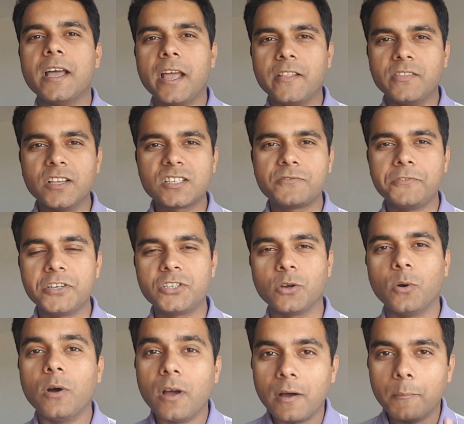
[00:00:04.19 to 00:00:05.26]
In this
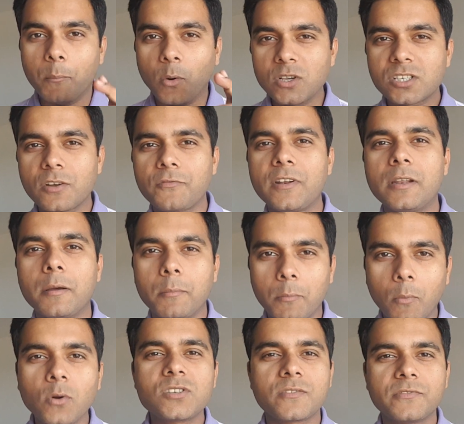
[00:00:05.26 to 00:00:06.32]
video, most
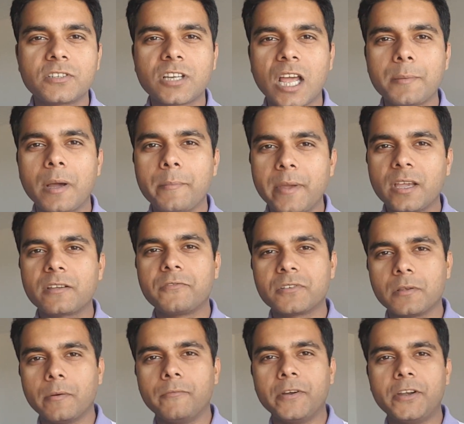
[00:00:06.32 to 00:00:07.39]
of the time I make
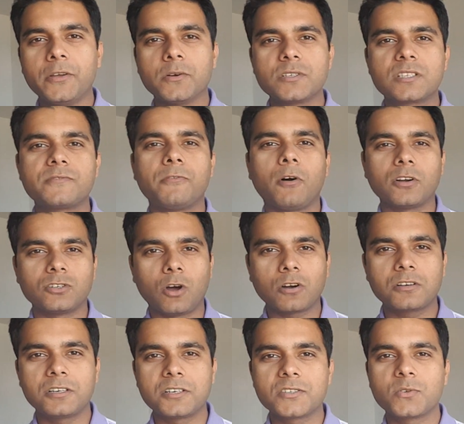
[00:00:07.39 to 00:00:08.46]
videos for
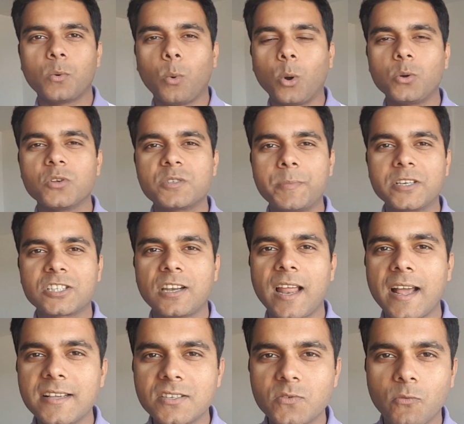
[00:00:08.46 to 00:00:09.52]
doctors who want to specialize,